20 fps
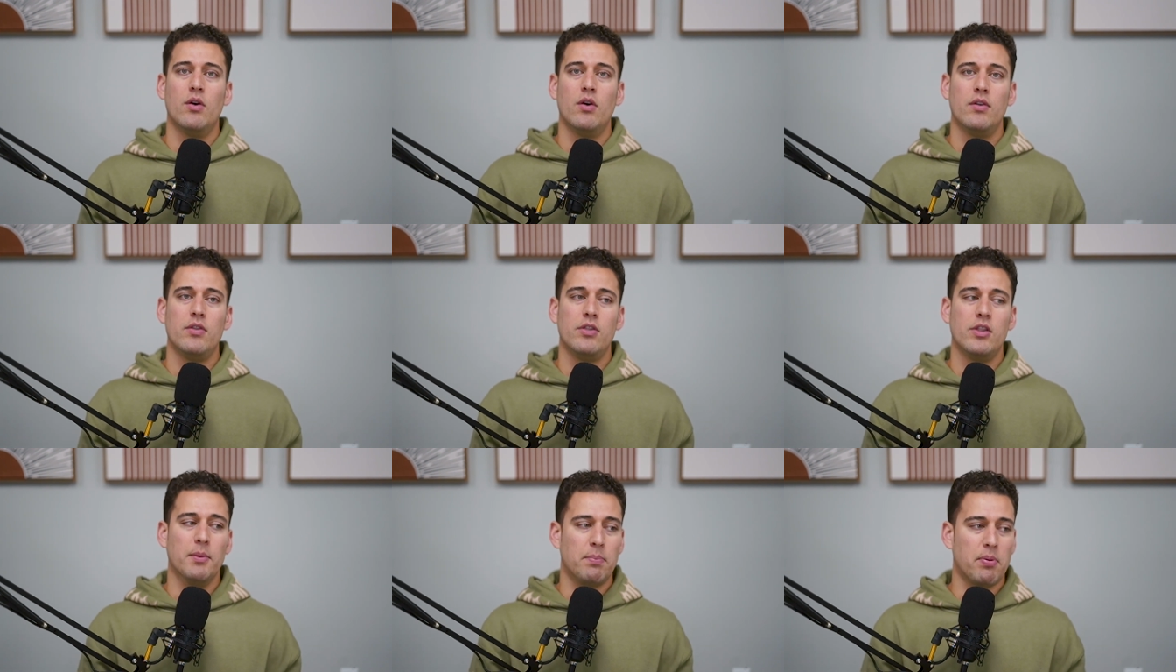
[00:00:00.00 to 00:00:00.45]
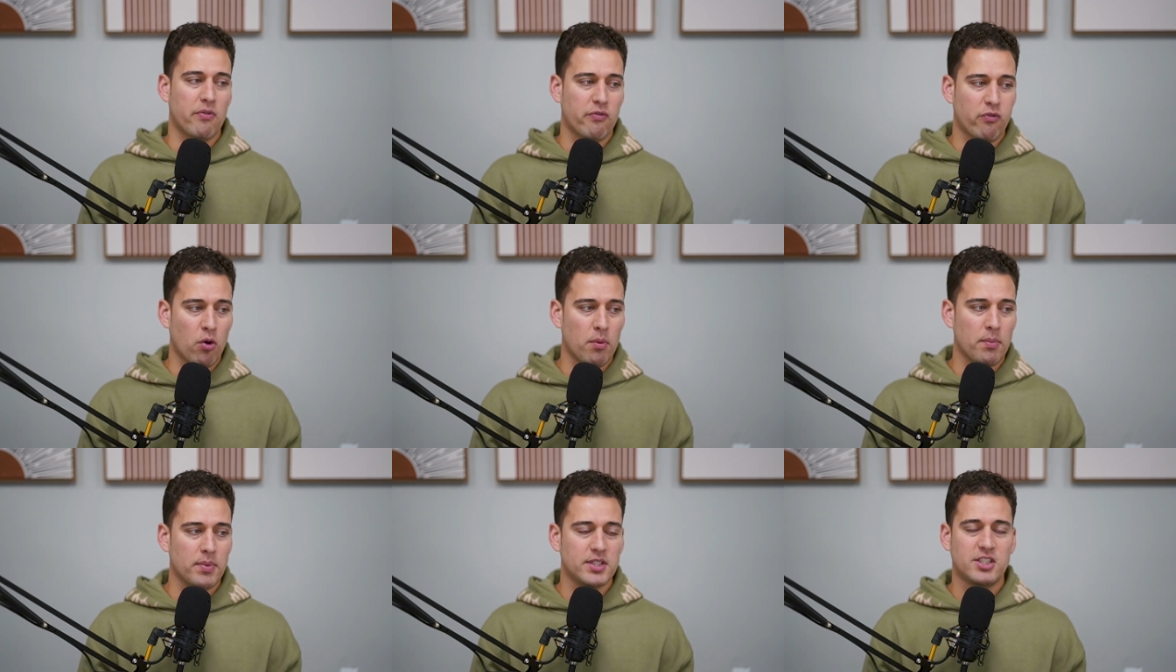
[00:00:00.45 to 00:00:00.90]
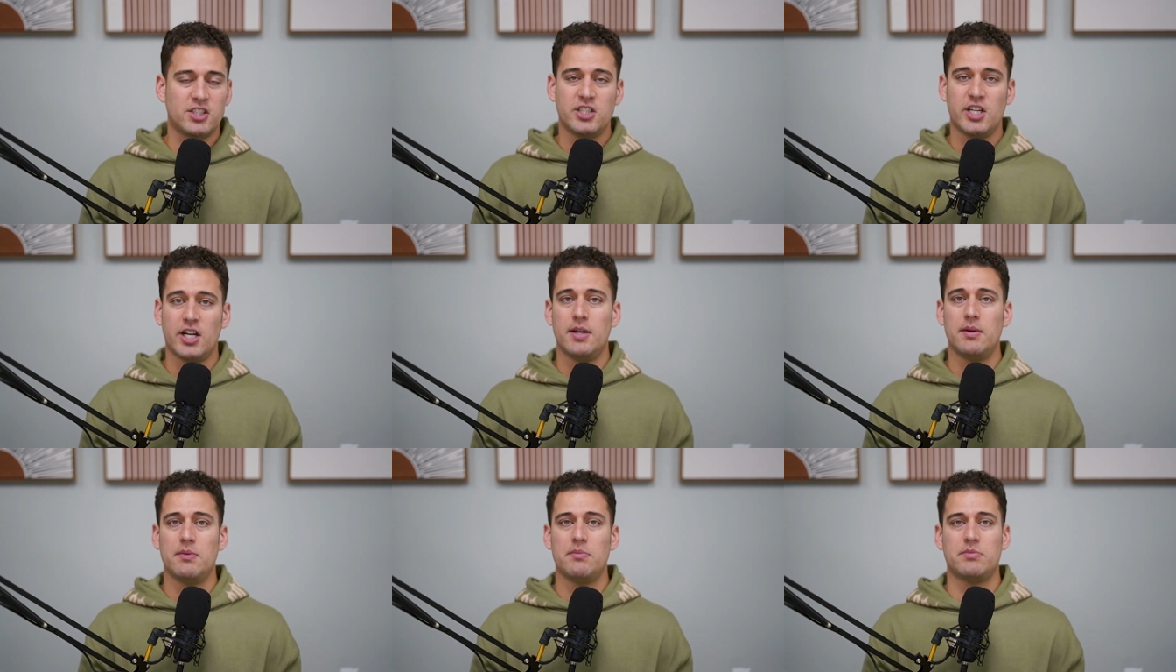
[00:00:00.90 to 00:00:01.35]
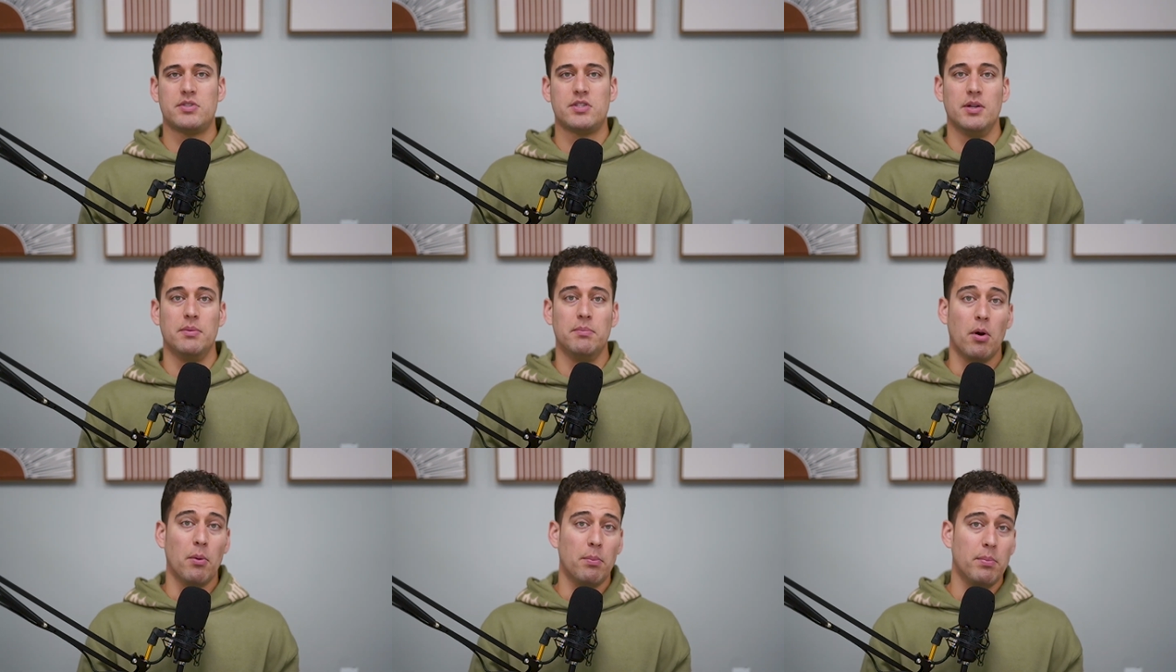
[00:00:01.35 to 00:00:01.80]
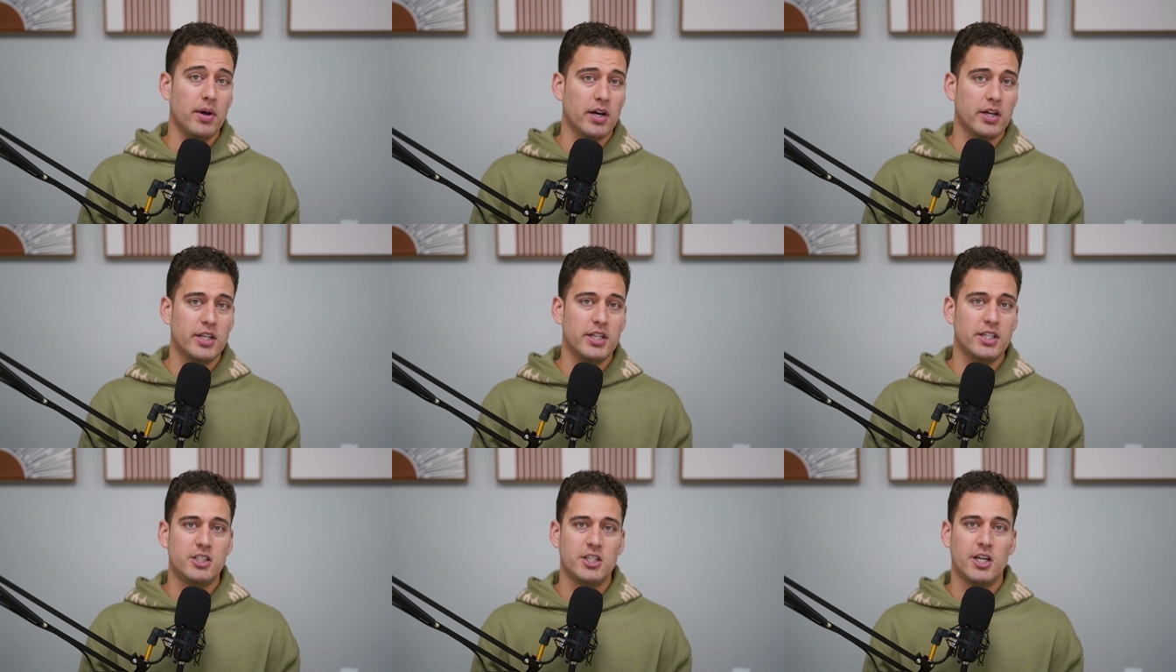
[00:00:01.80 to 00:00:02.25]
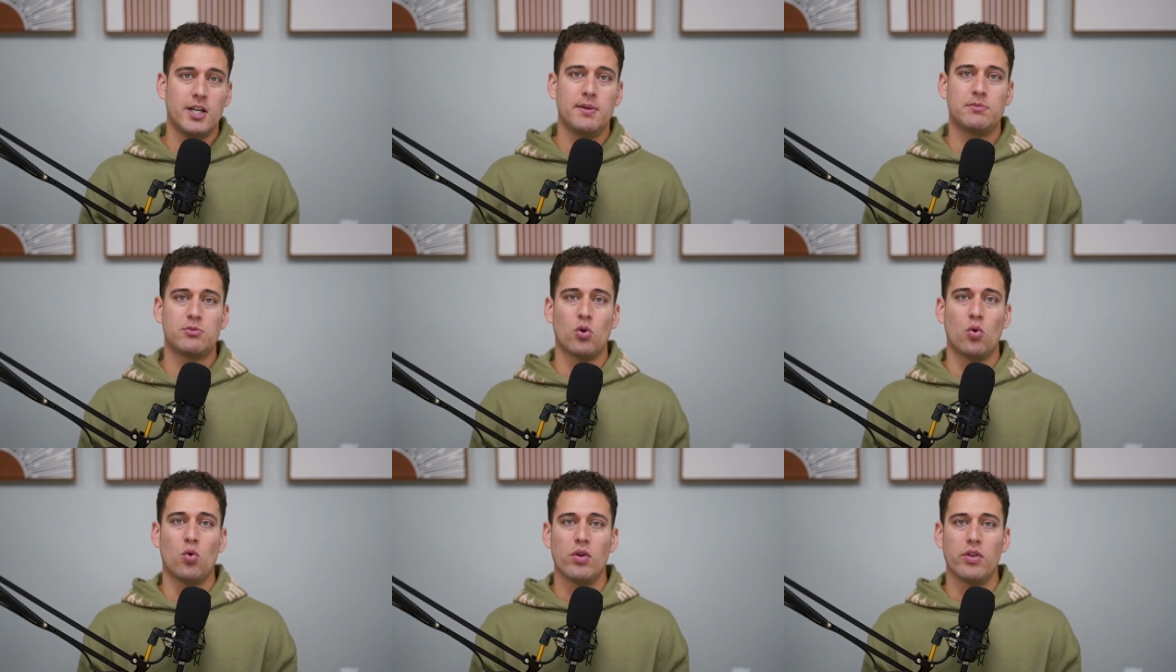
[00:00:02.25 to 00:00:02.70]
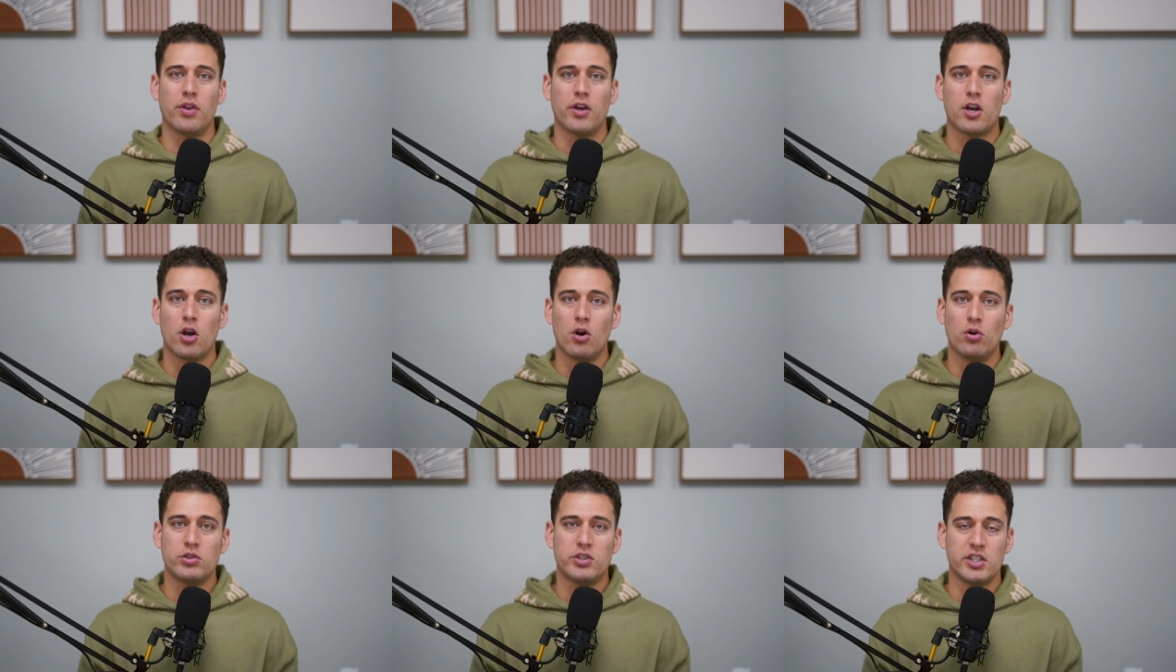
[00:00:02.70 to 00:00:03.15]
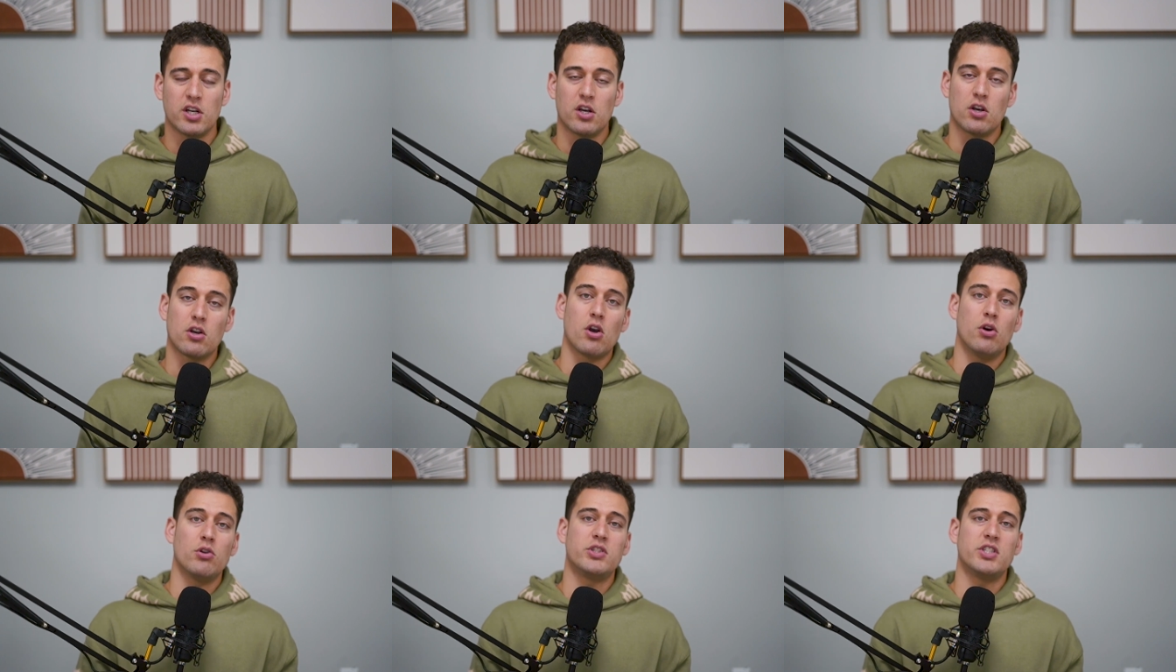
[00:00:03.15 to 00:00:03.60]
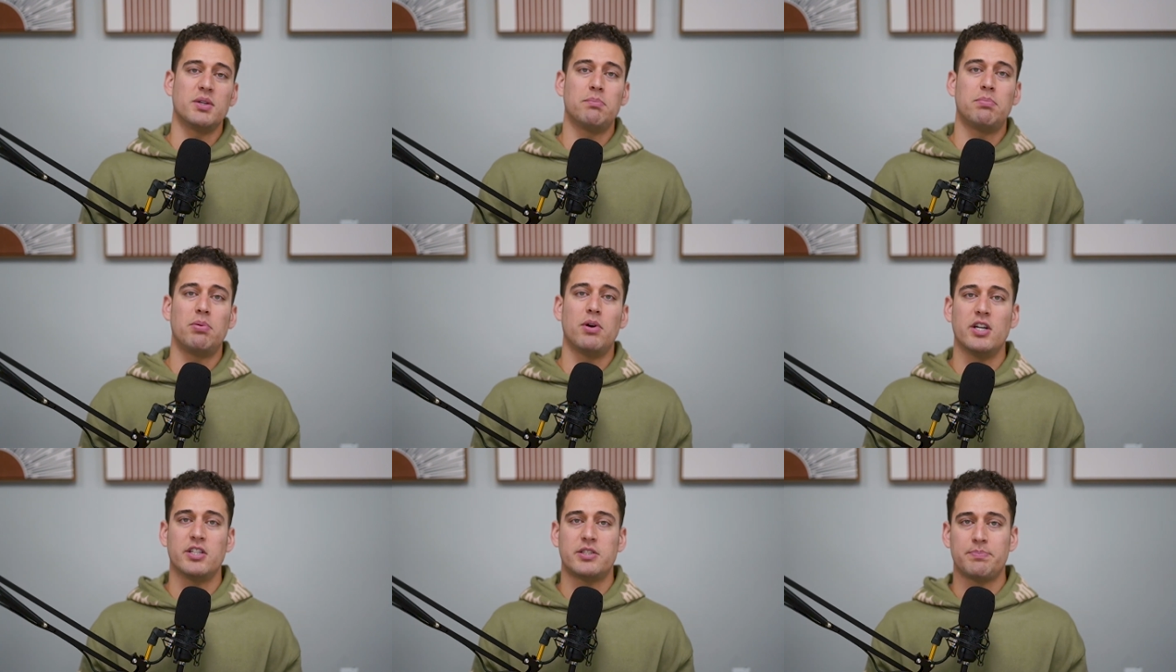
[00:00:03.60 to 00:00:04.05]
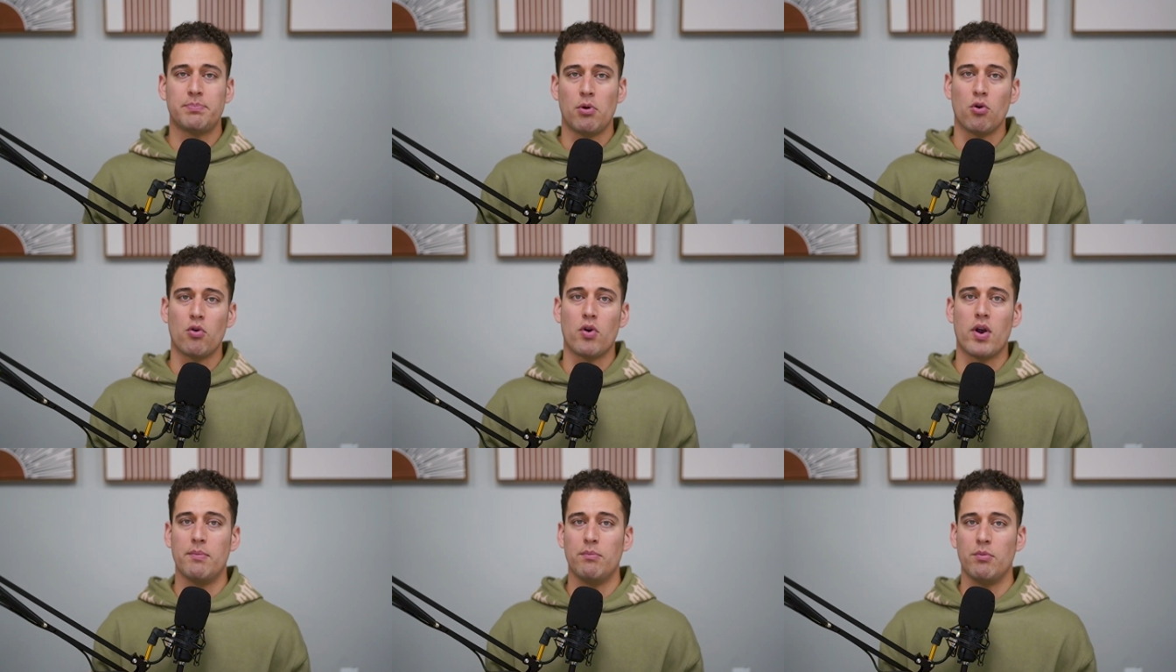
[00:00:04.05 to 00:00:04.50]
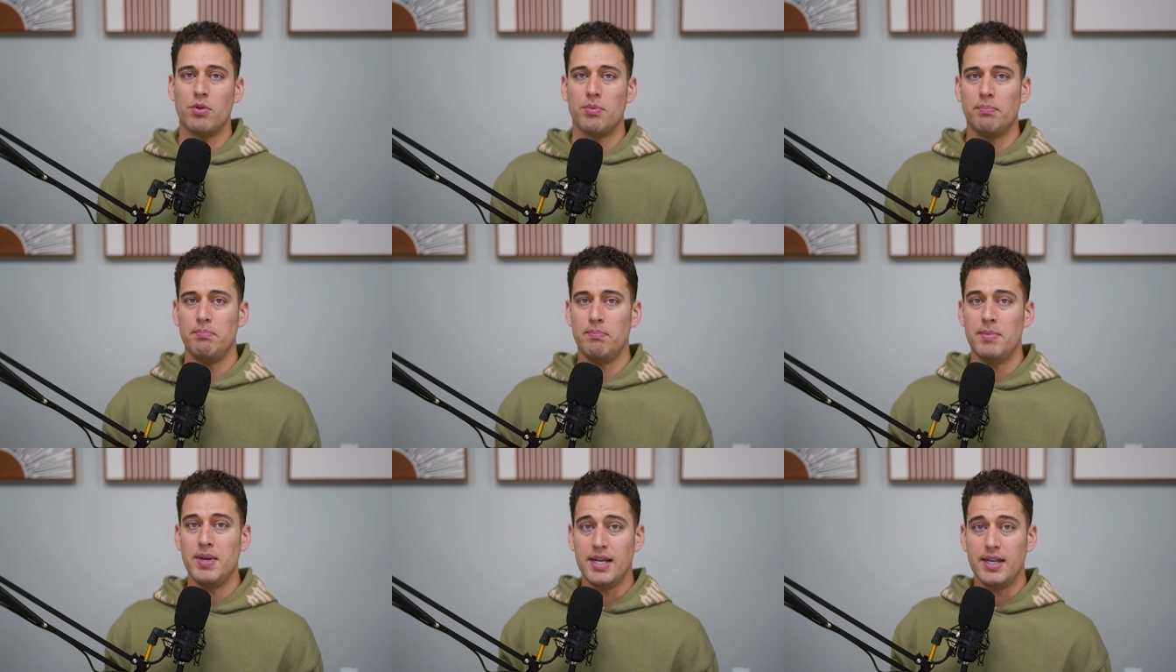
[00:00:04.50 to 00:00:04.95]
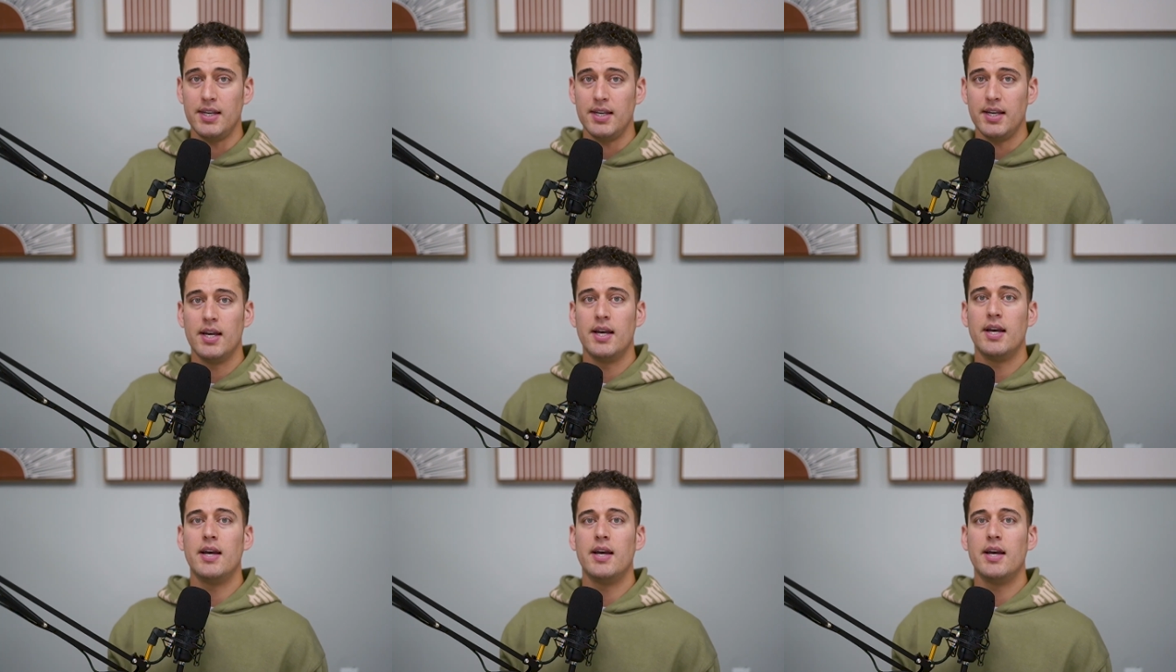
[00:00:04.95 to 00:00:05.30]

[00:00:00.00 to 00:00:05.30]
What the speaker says: the performance gyms, the mobility gyms, or the coaching or coaching plus program with me,